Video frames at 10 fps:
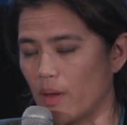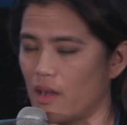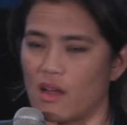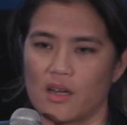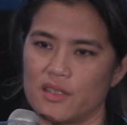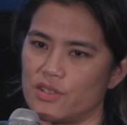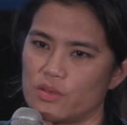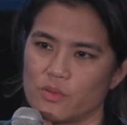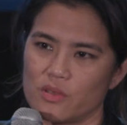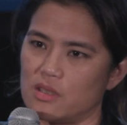and everybody on it.
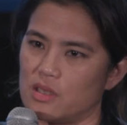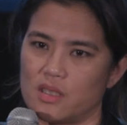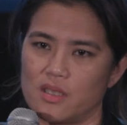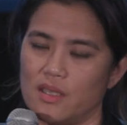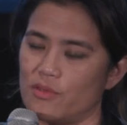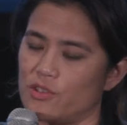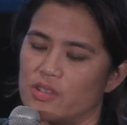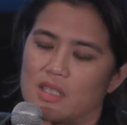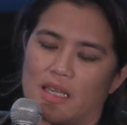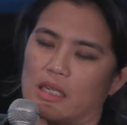Just was just it
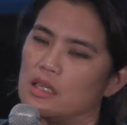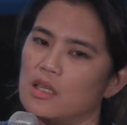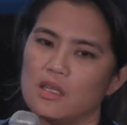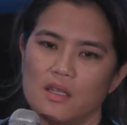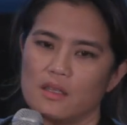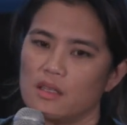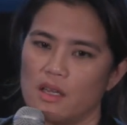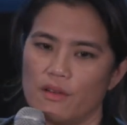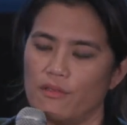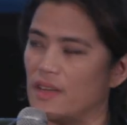was just like
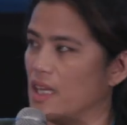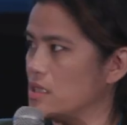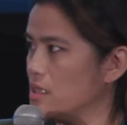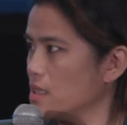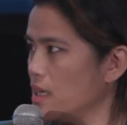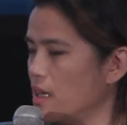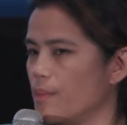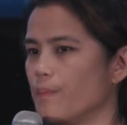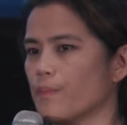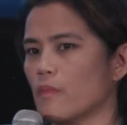love fest.
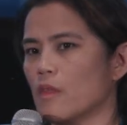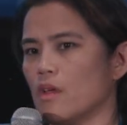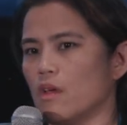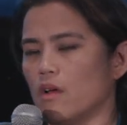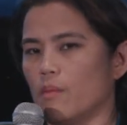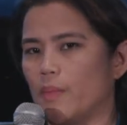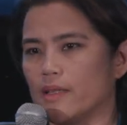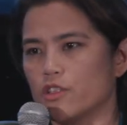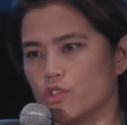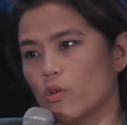Um,
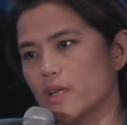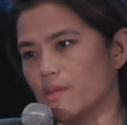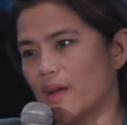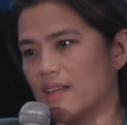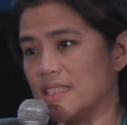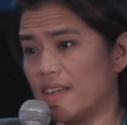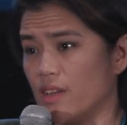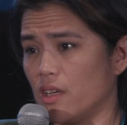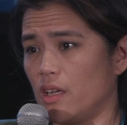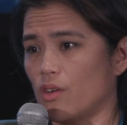but the story is about a
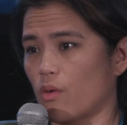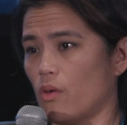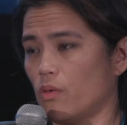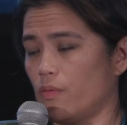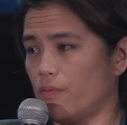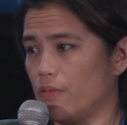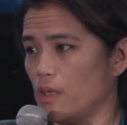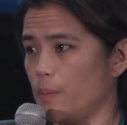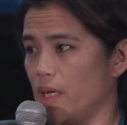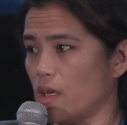17 year old
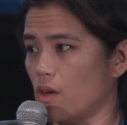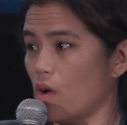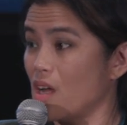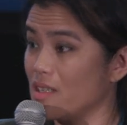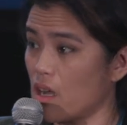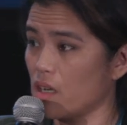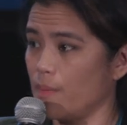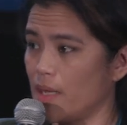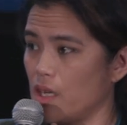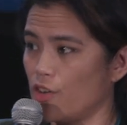Filipino
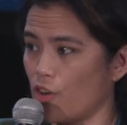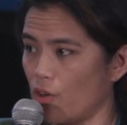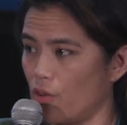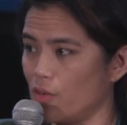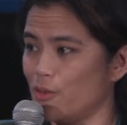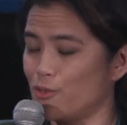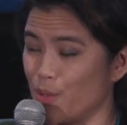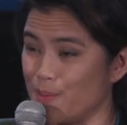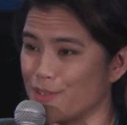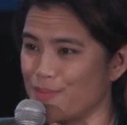undocumented girl who
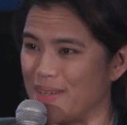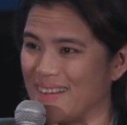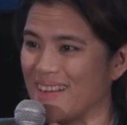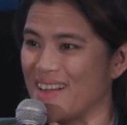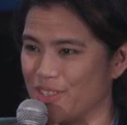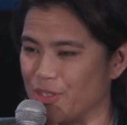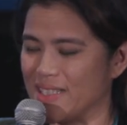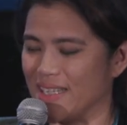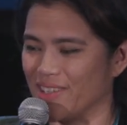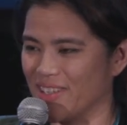dreams of being a
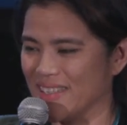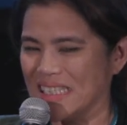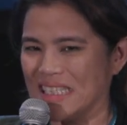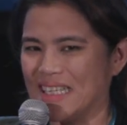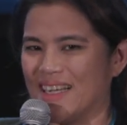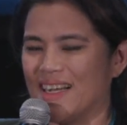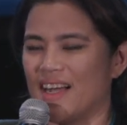country singer